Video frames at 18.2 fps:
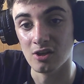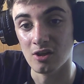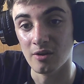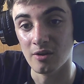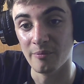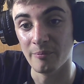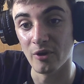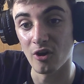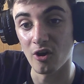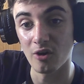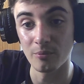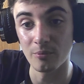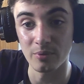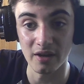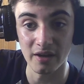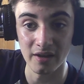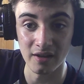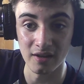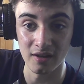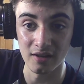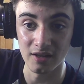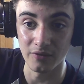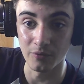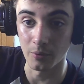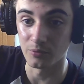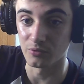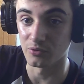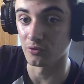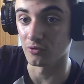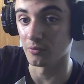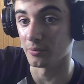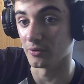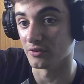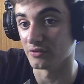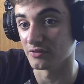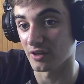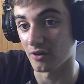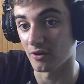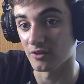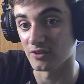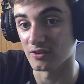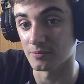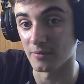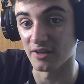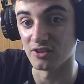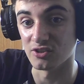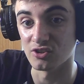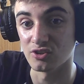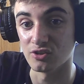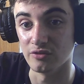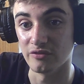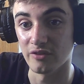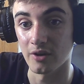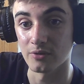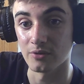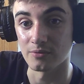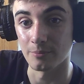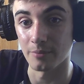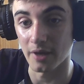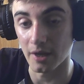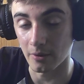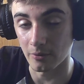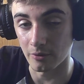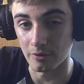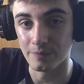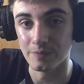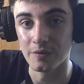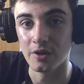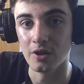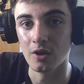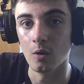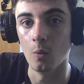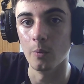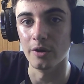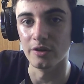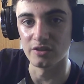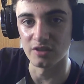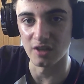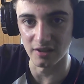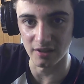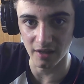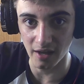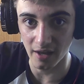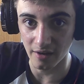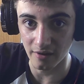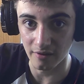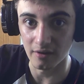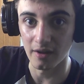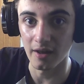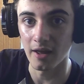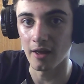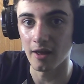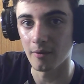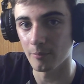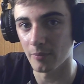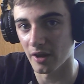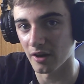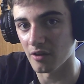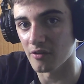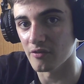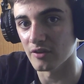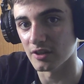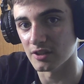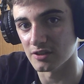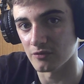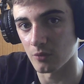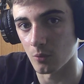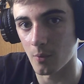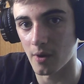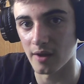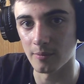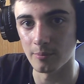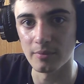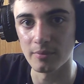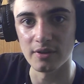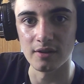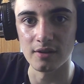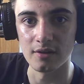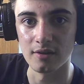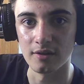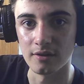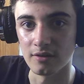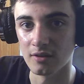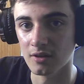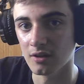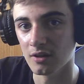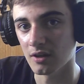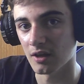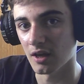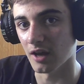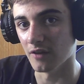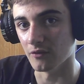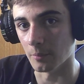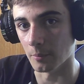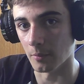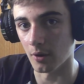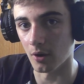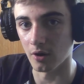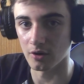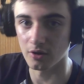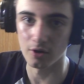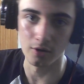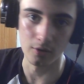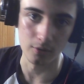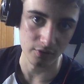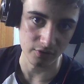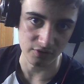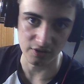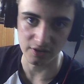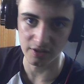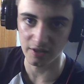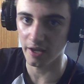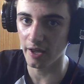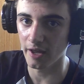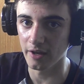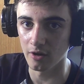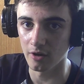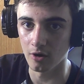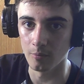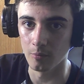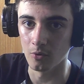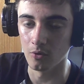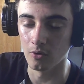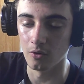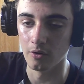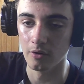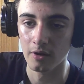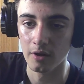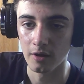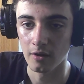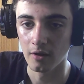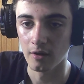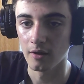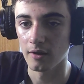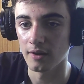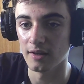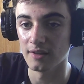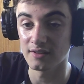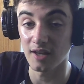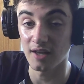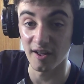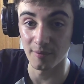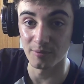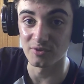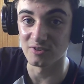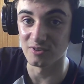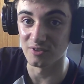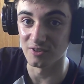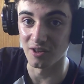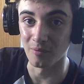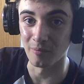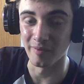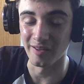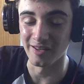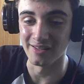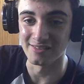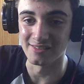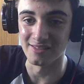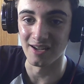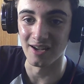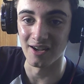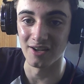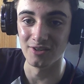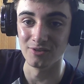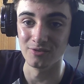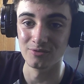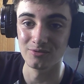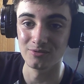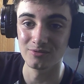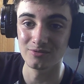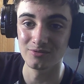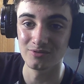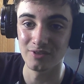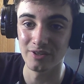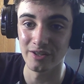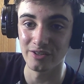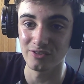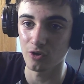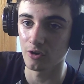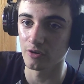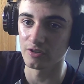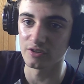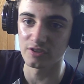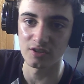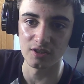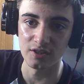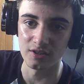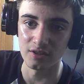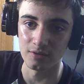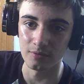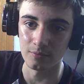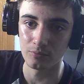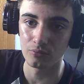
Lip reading: But on play, give up to a new opponent's characters minus 2000 power, which again benefits for Whitebeard and the Marco to KO more. It's absolutely amazing. It's honestly